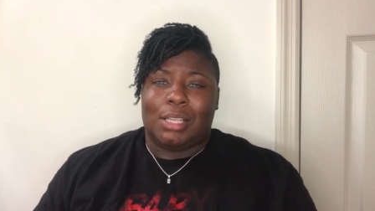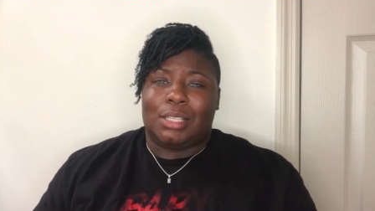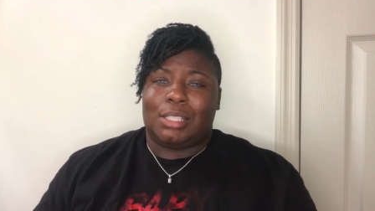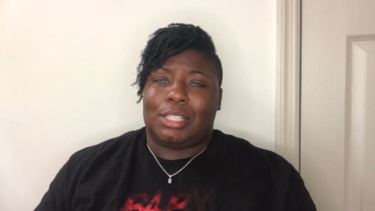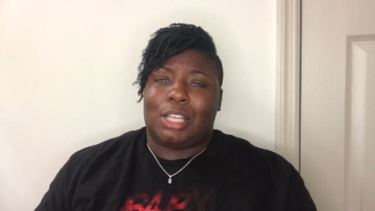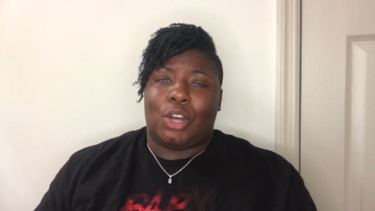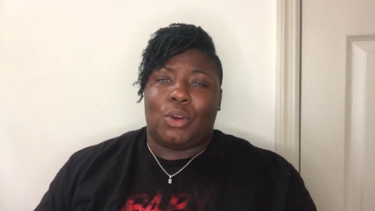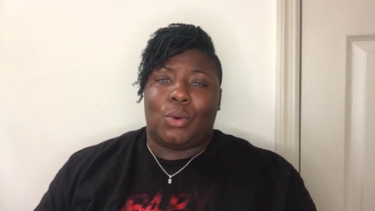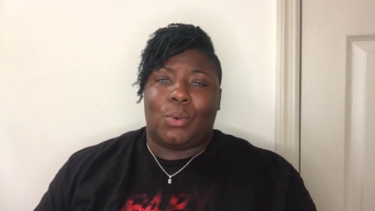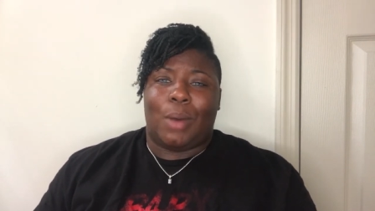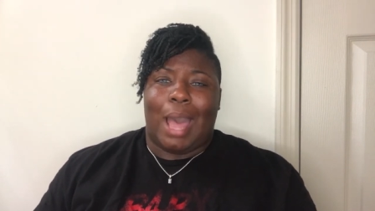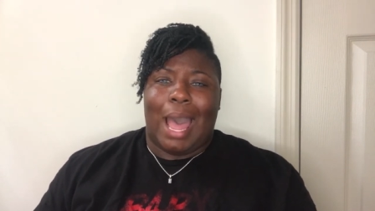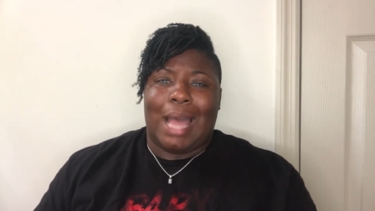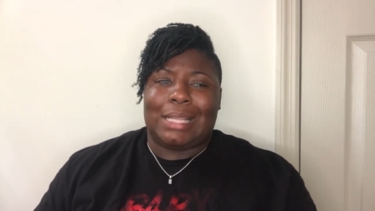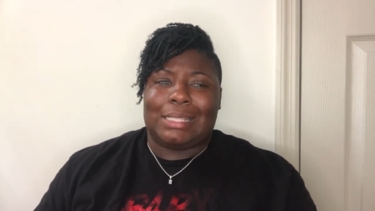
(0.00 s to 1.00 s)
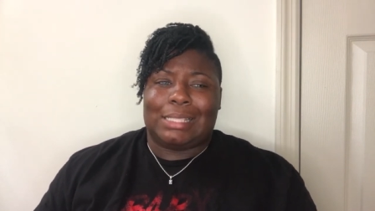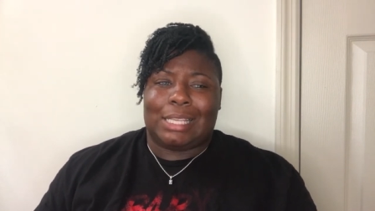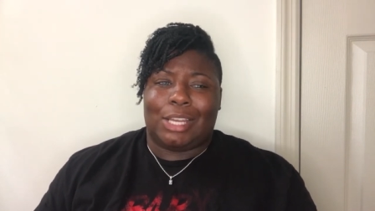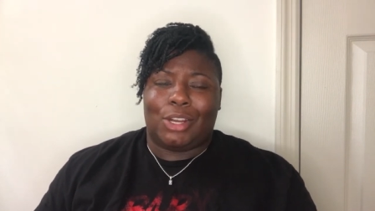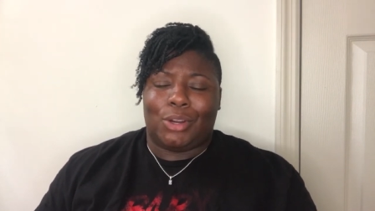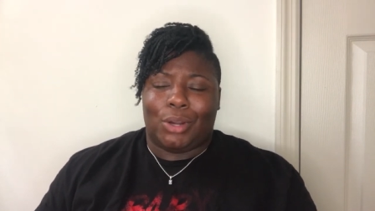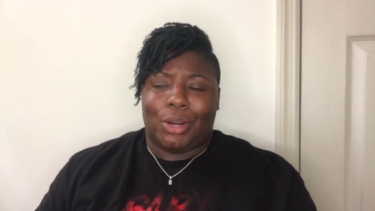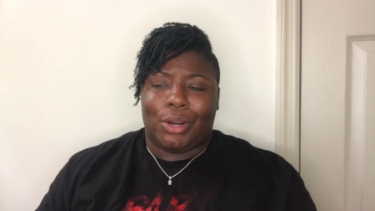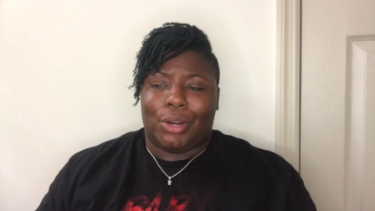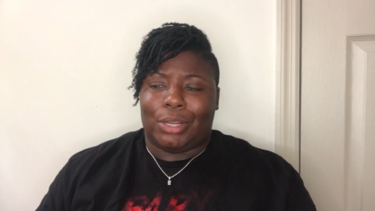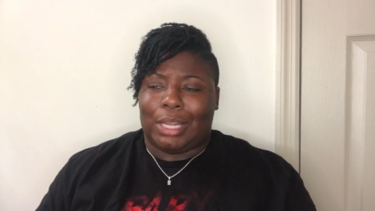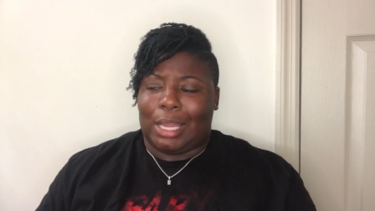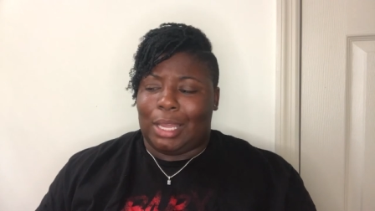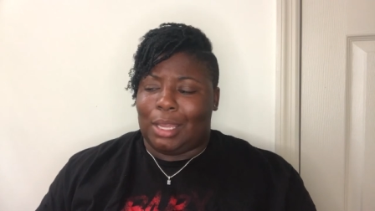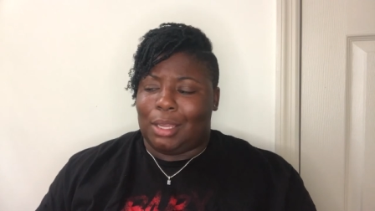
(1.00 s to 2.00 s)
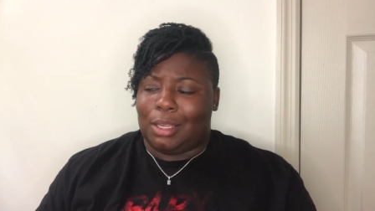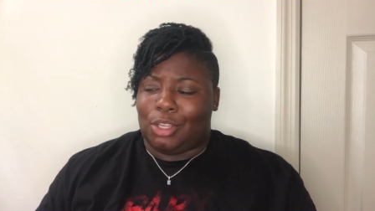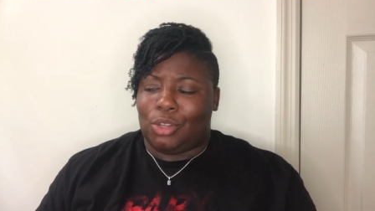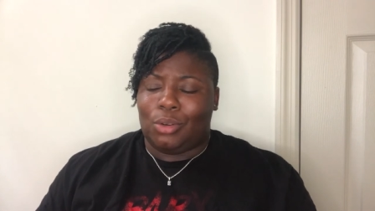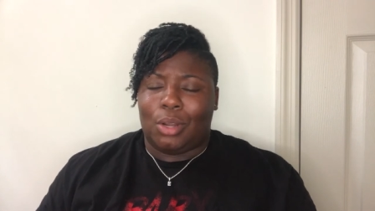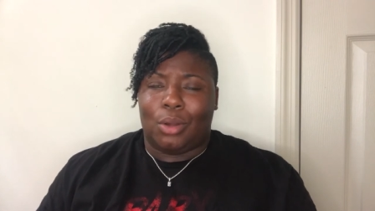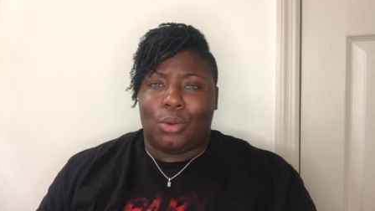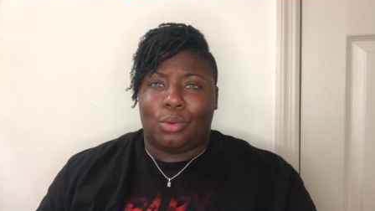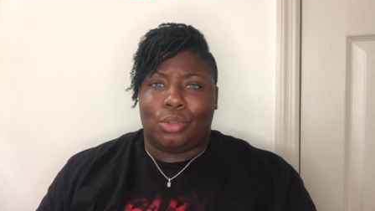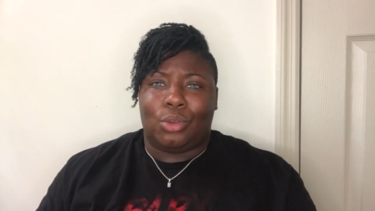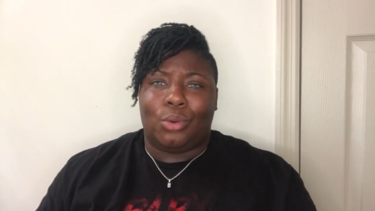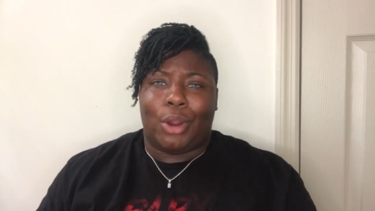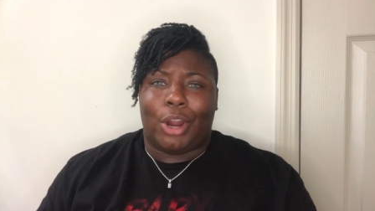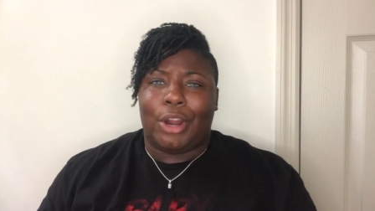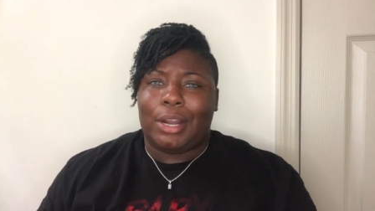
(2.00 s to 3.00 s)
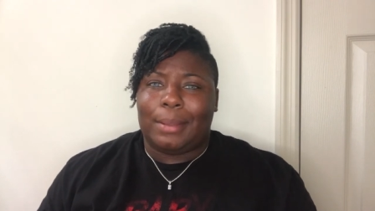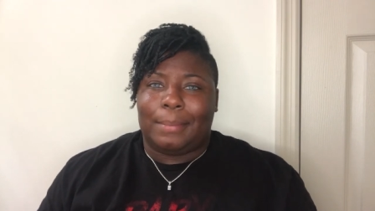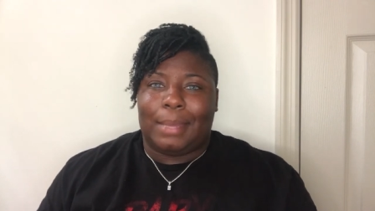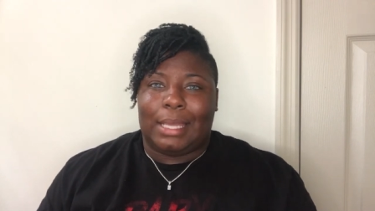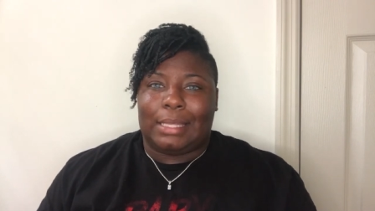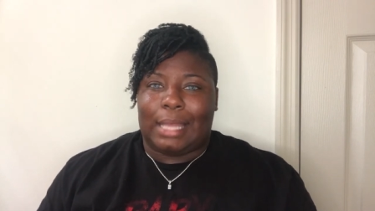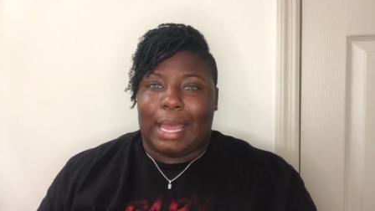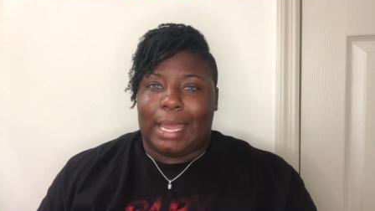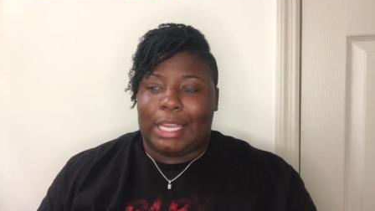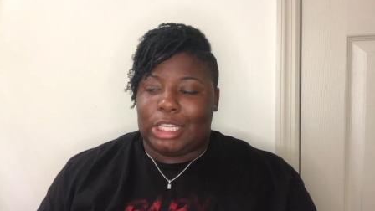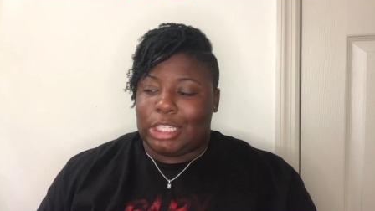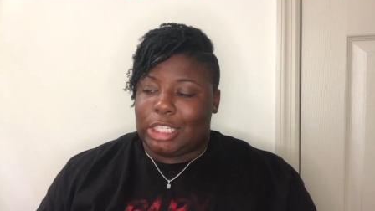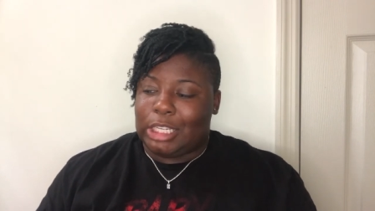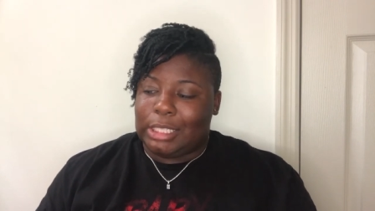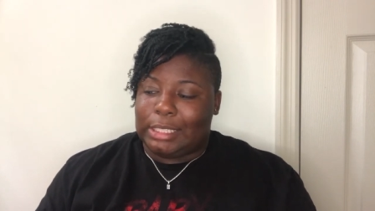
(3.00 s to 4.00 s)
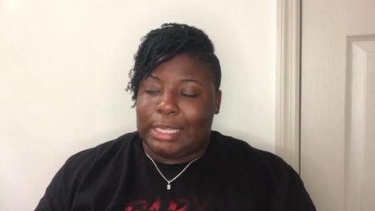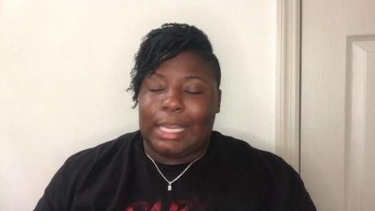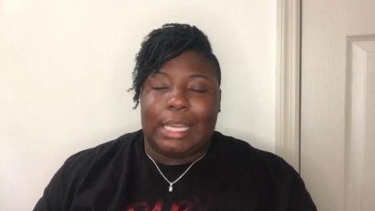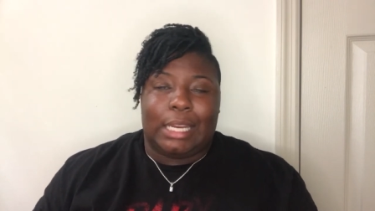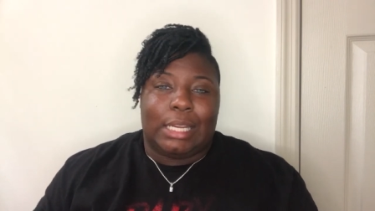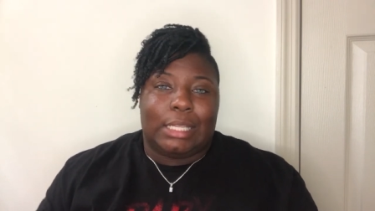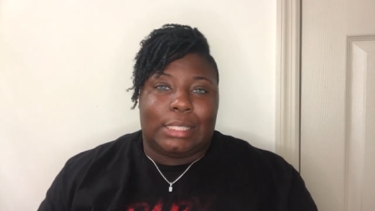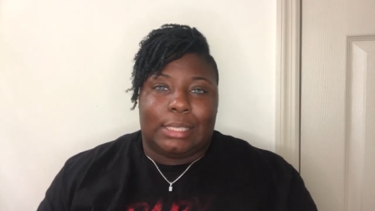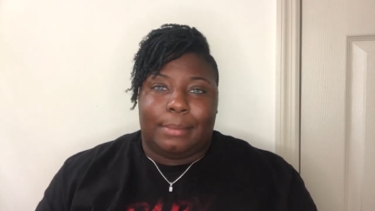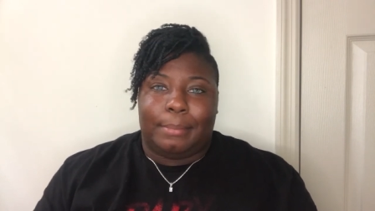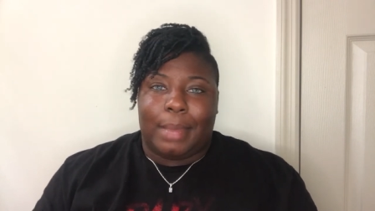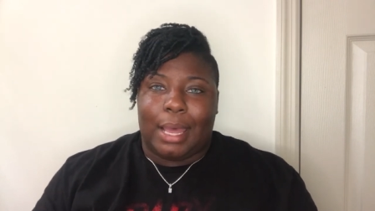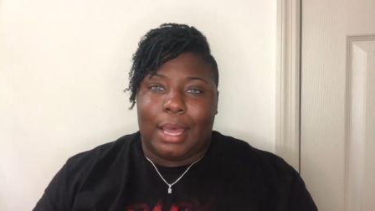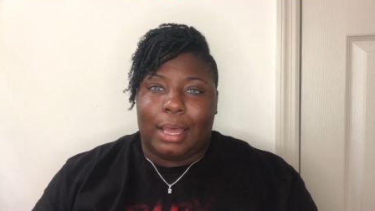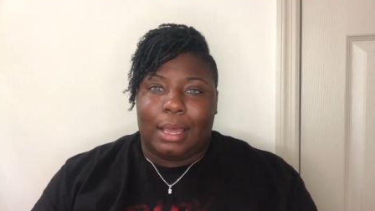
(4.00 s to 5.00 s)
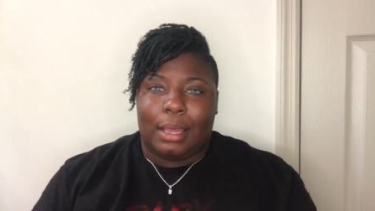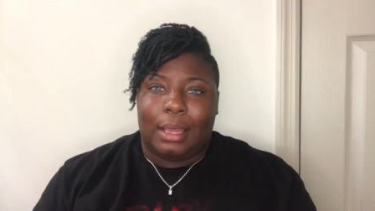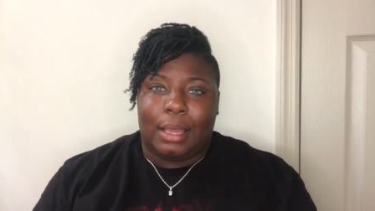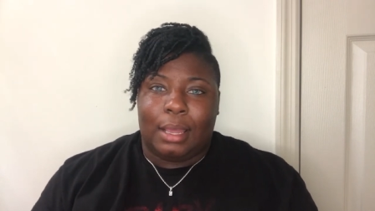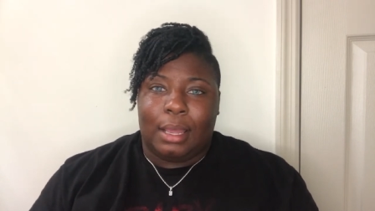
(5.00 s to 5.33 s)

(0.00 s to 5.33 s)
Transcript: So I tell her that, you know, you hurting me. Like, she digging into my